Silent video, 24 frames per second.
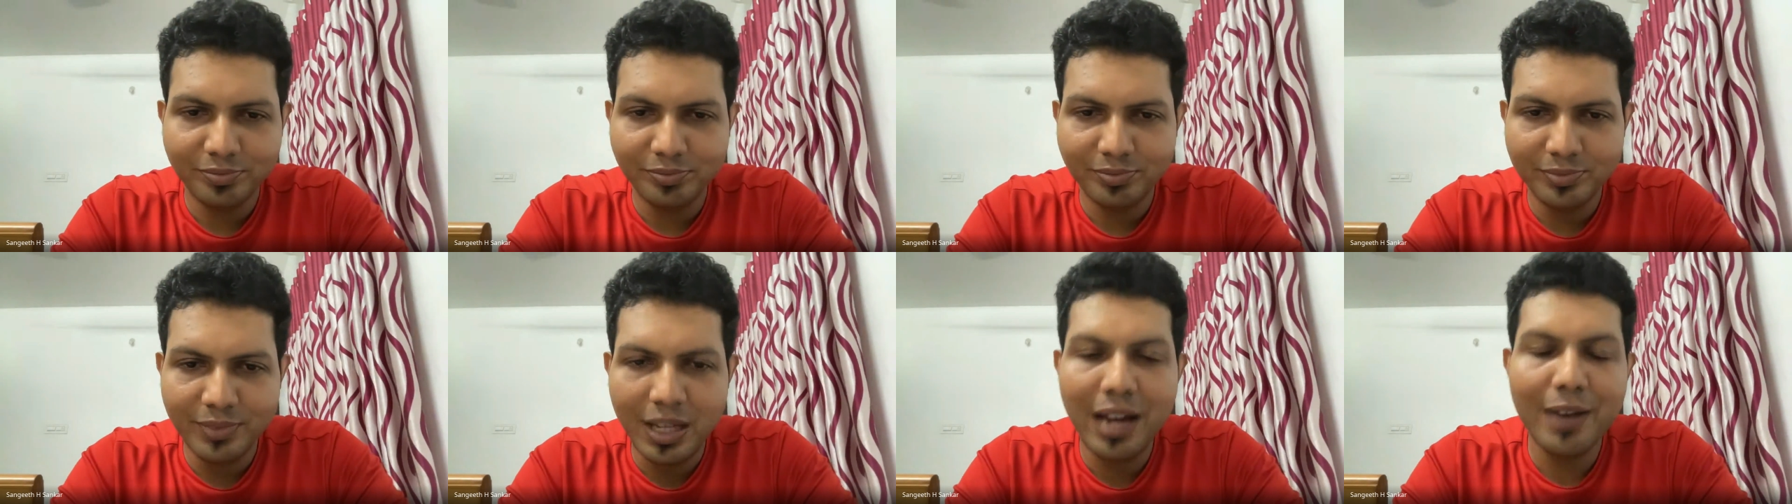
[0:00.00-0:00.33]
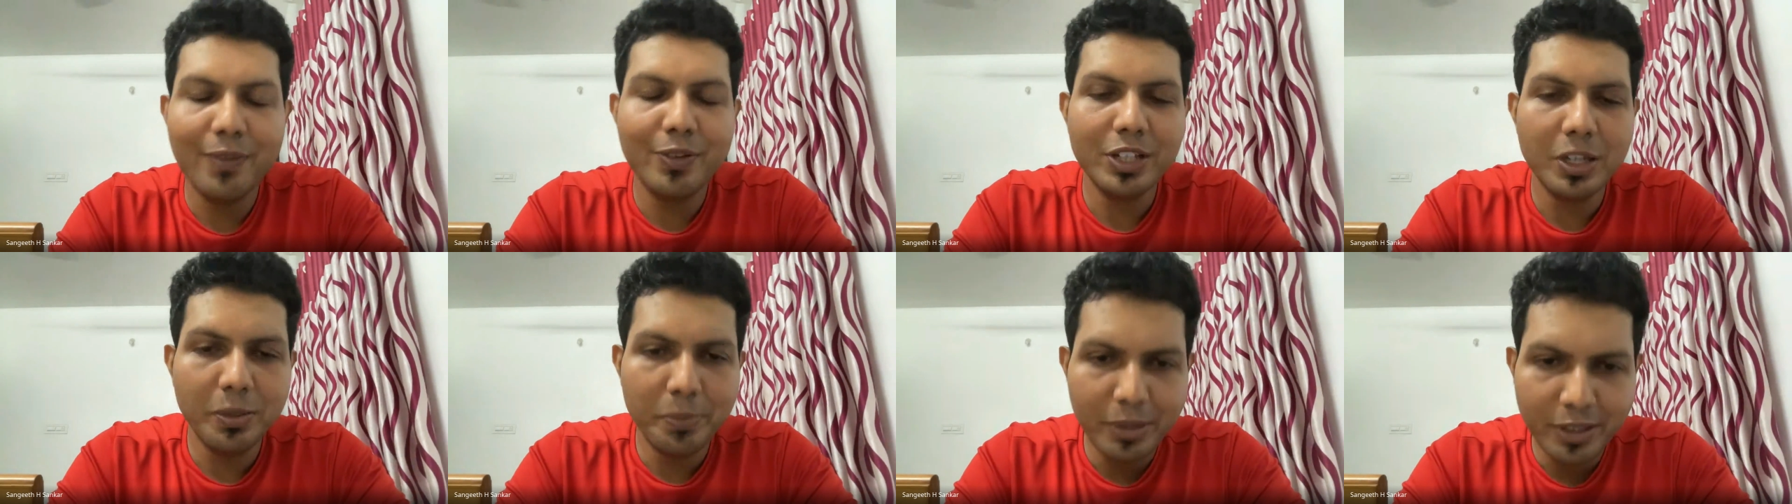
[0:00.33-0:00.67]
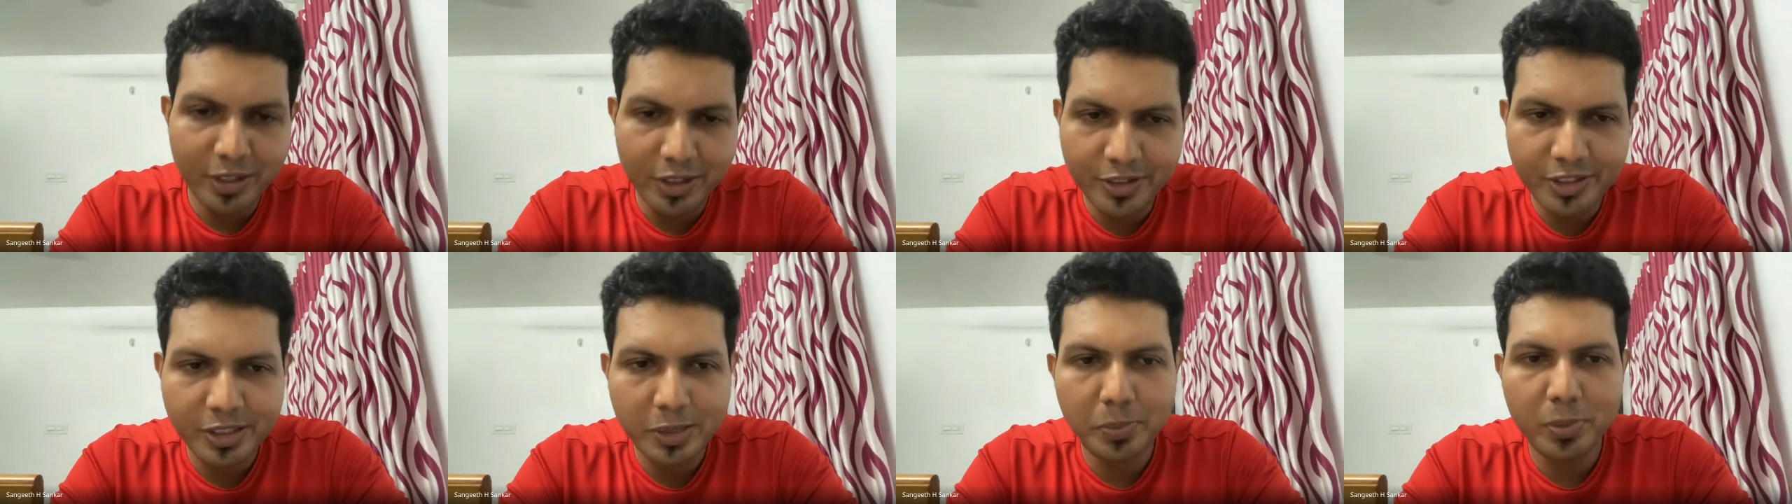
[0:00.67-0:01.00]
having a
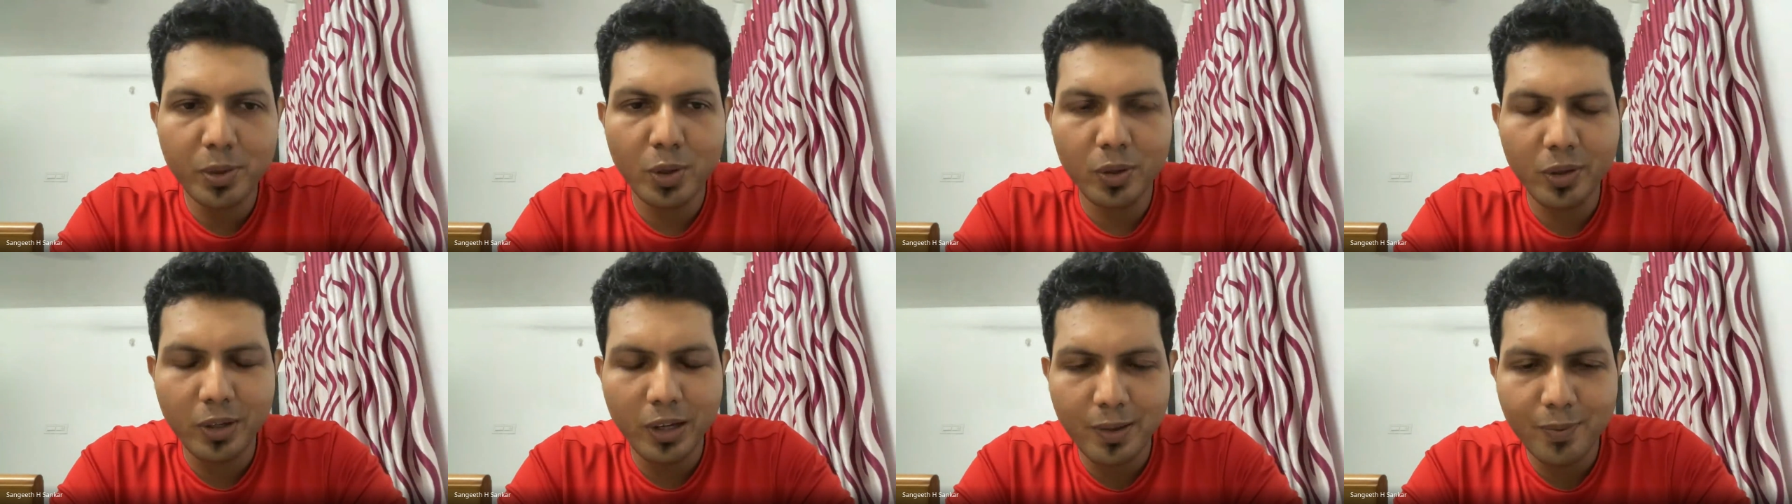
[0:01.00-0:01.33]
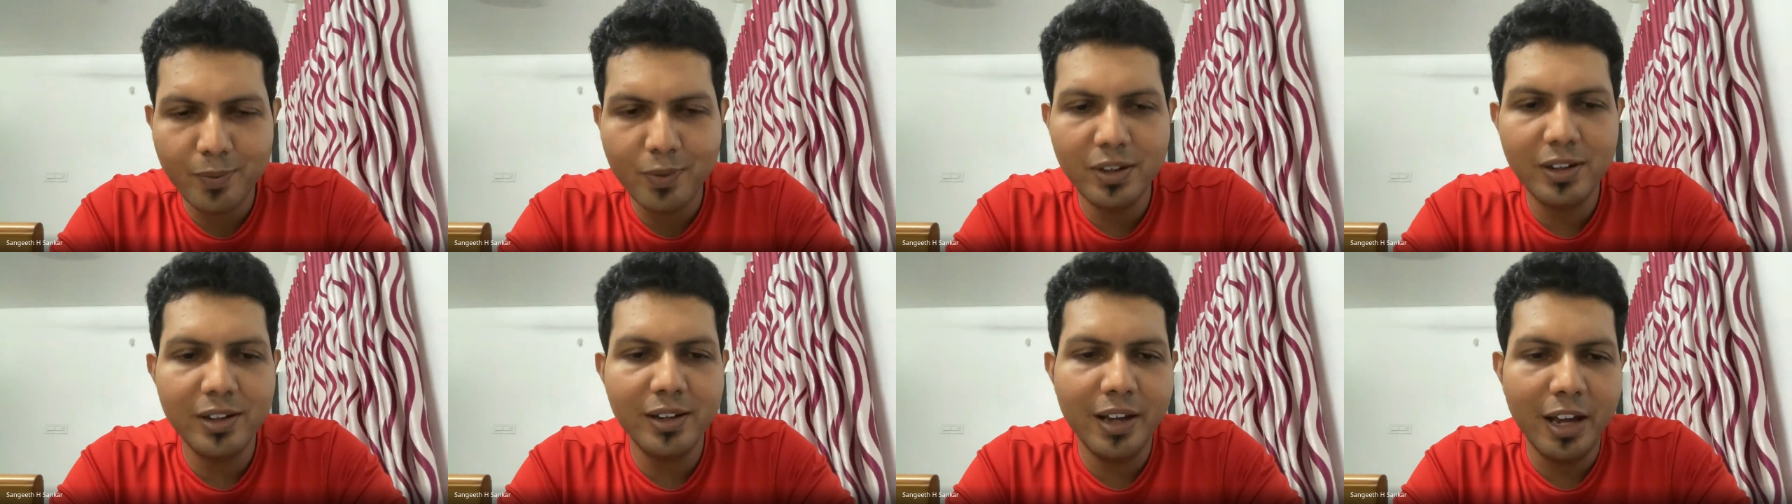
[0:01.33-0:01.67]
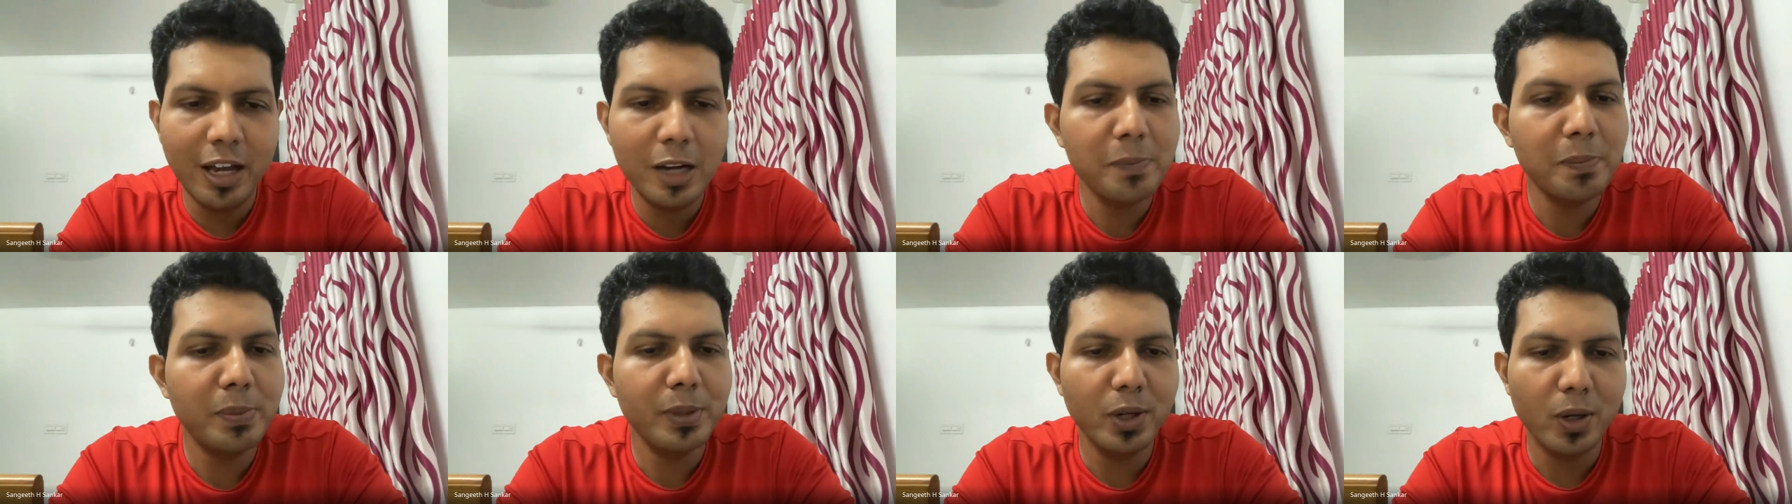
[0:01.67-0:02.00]
mentorship program will
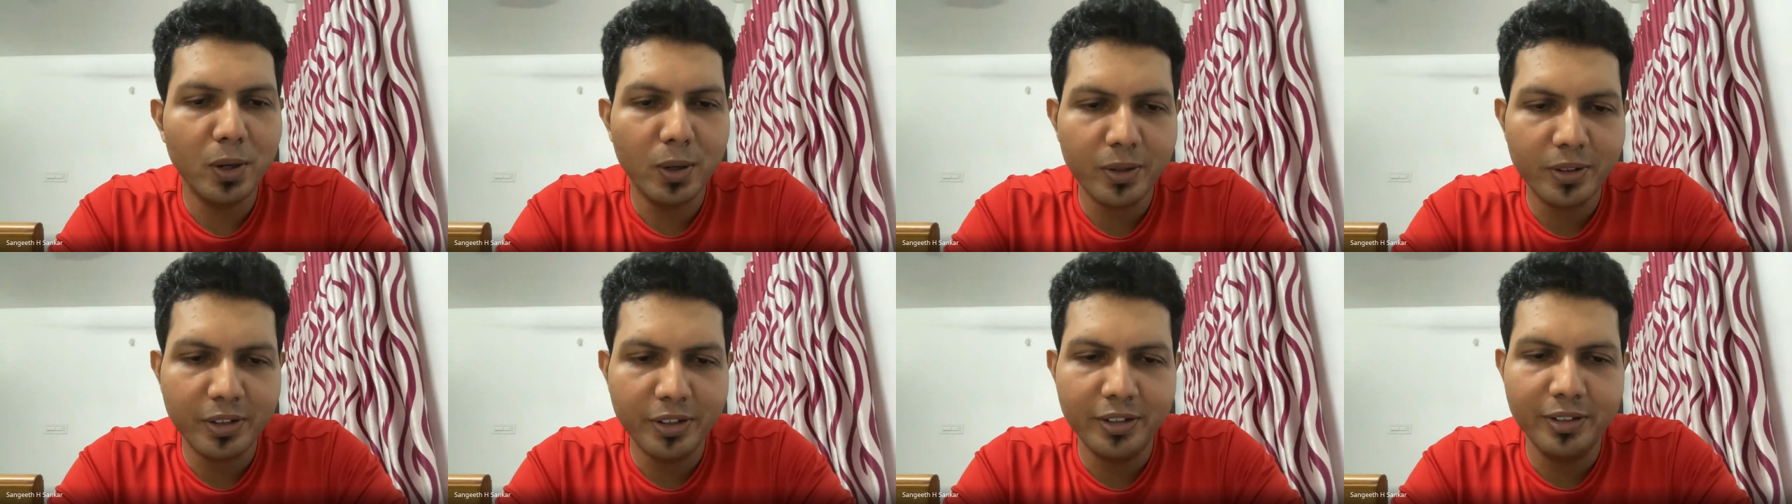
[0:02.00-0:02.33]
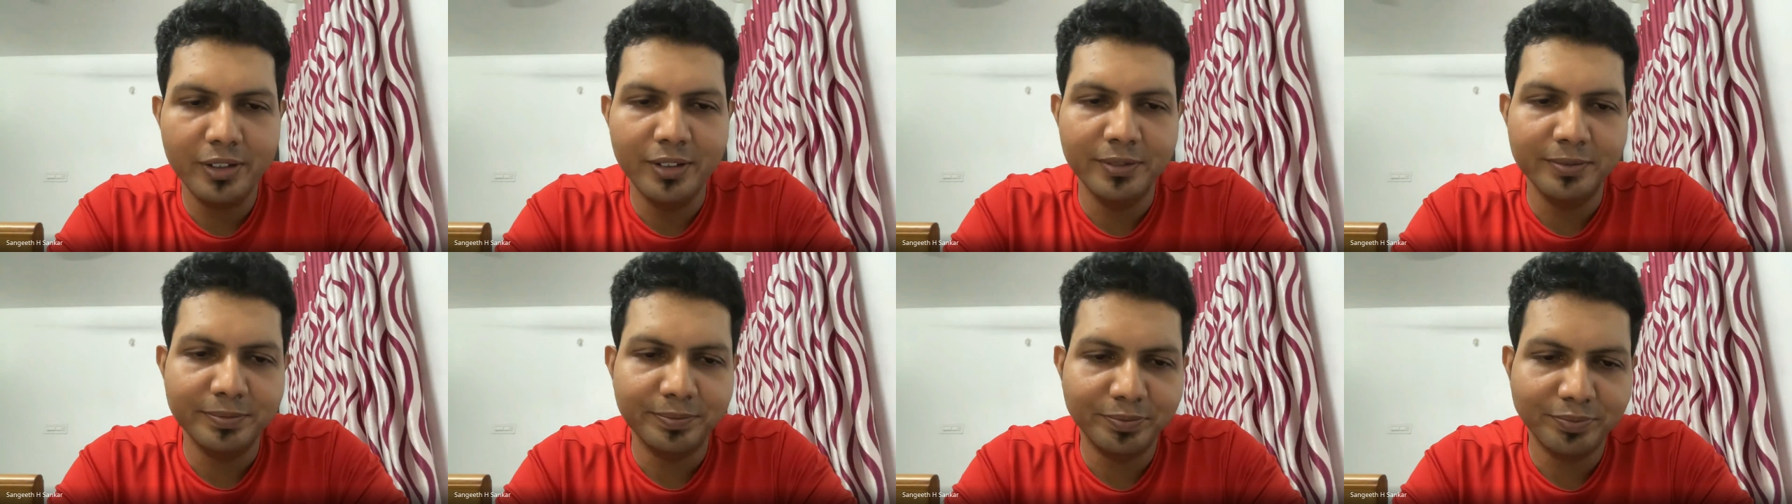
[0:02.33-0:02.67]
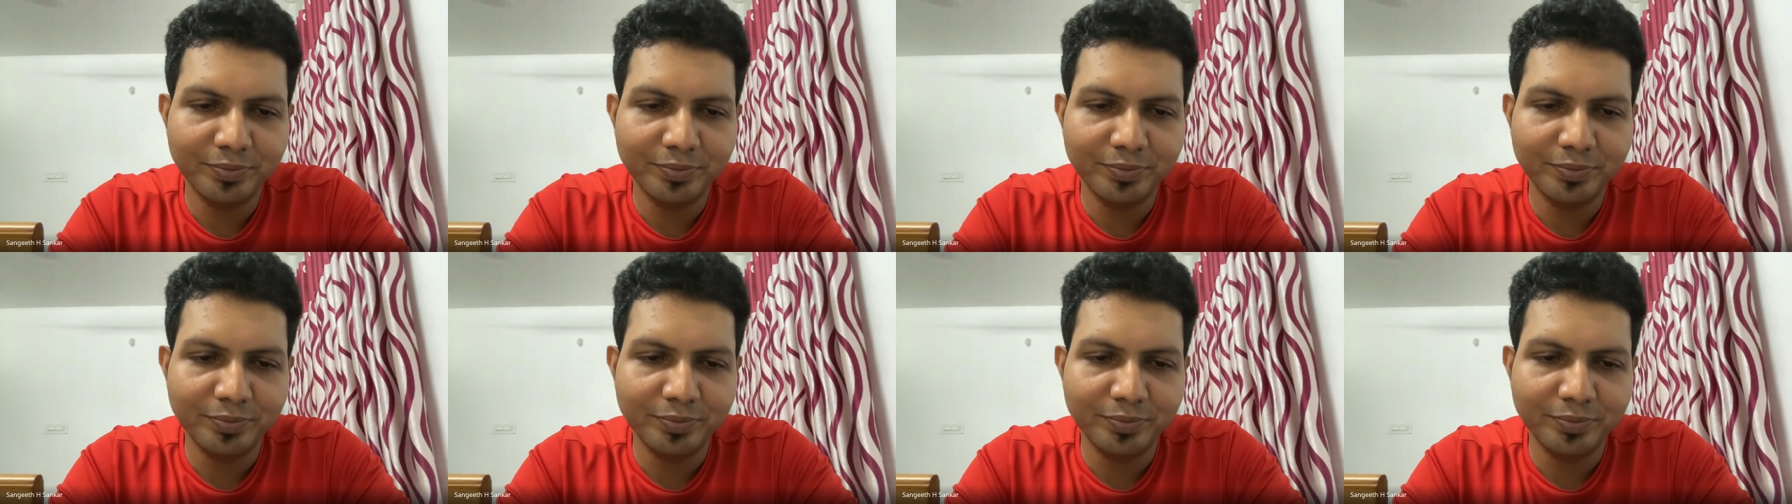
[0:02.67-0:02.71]
help you out, and